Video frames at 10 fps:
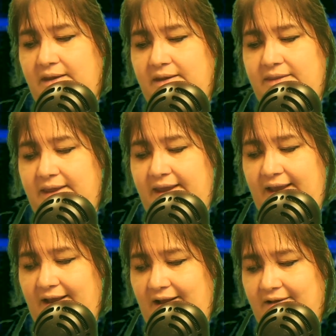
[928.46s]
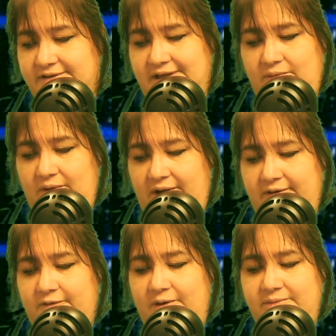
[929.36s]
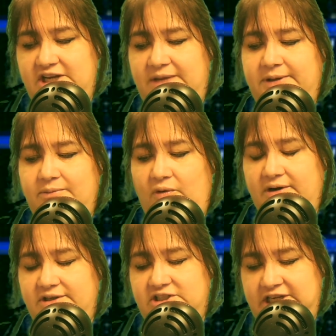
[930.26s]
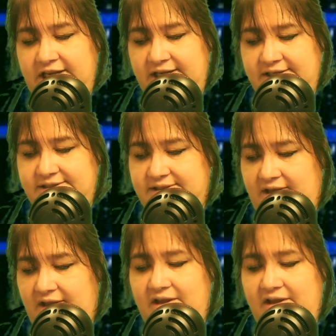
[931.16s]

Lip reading: They have someone from JP Morgan Chase,